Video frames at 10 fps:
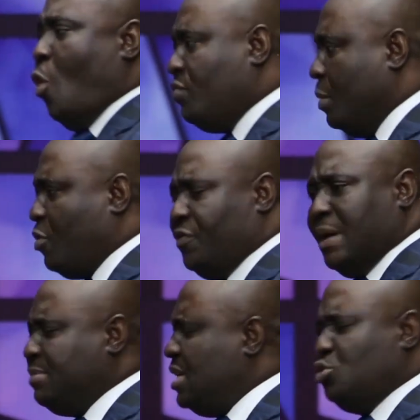of the prophet.
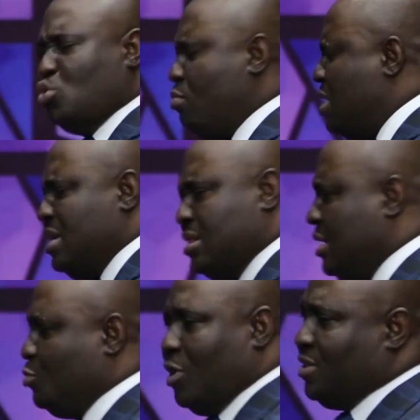I'm saying so many
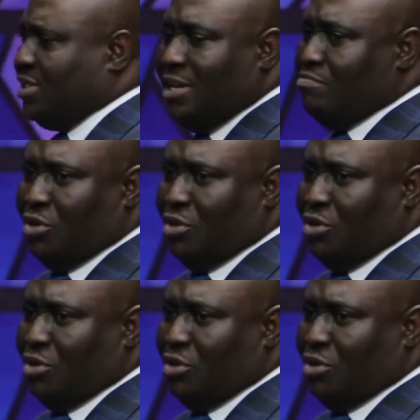things without saying